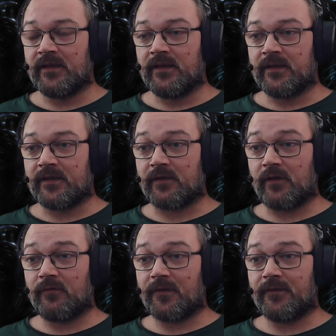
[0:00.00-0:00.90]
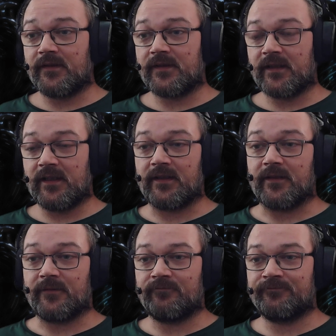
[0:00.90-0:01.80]
So I wrote this again,
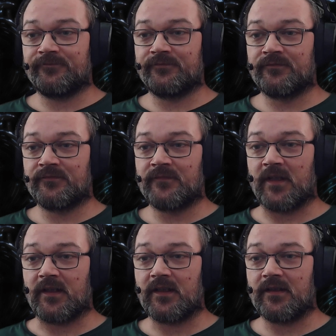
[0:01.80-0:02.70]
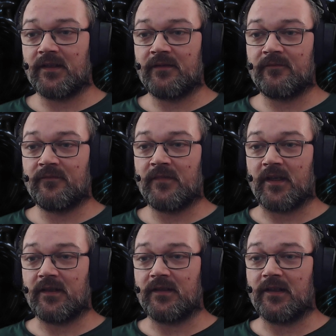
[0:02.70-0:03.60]
and then
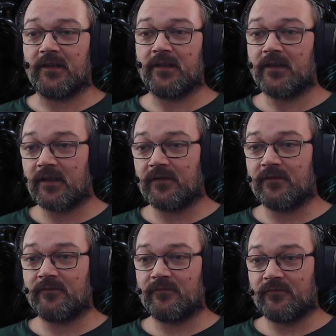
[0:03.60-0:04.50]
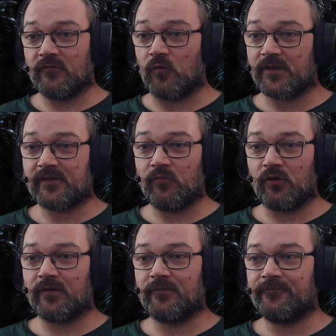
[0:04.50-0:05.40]
I deleted again once
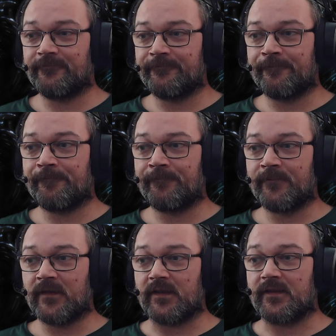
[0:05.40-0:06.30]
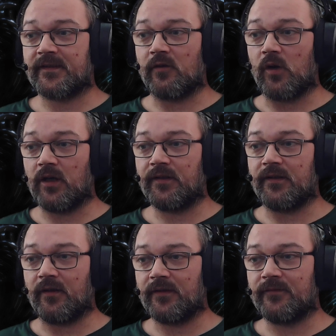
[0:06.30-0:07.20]
more, and so on and
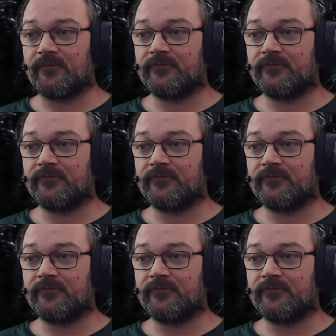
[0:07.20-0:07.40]
on,